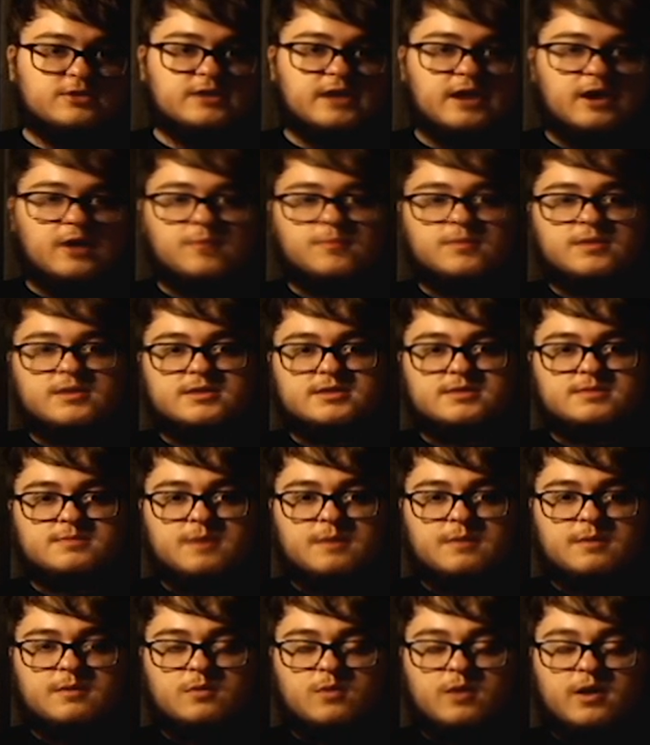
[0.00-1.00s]
color to help
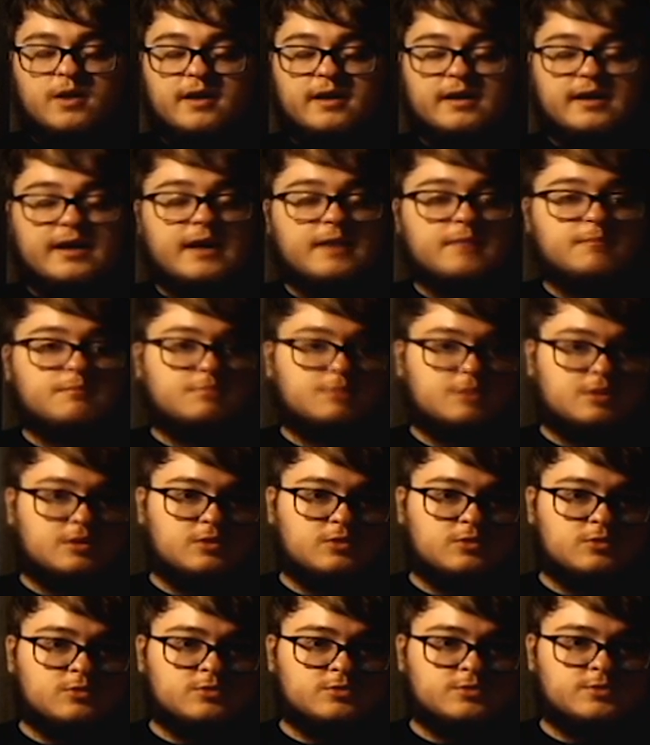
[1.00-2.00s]
this, maybe wearing a
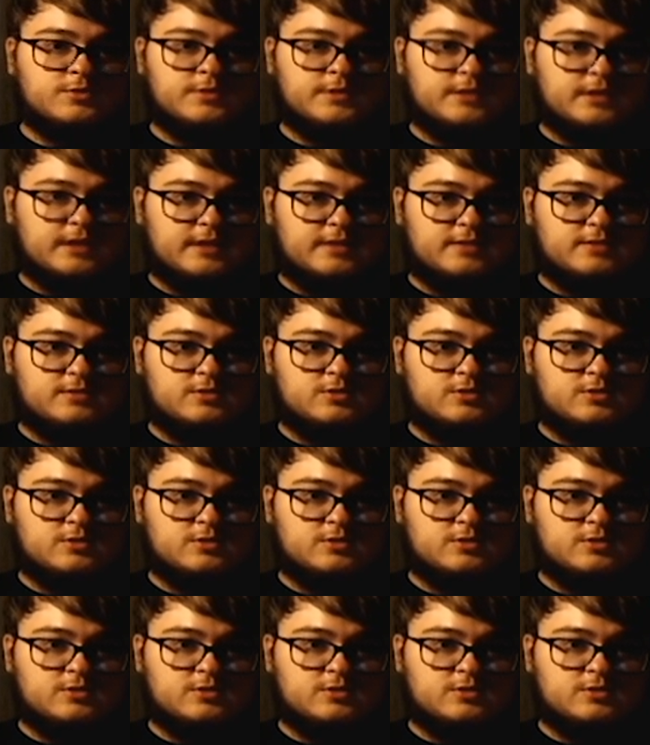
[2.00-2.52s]
blue